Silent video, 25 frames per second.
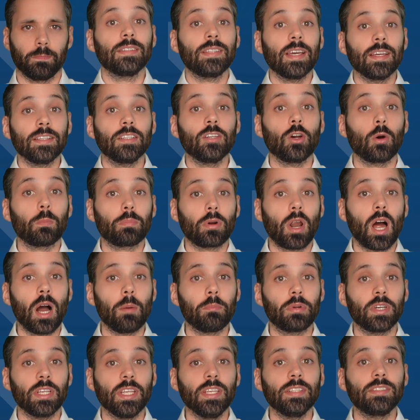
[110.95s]
Then your
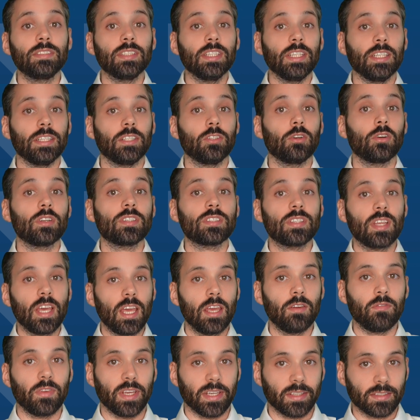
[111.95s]
properties eat your
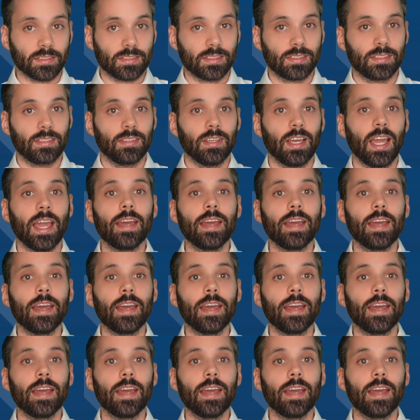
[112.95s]
savings,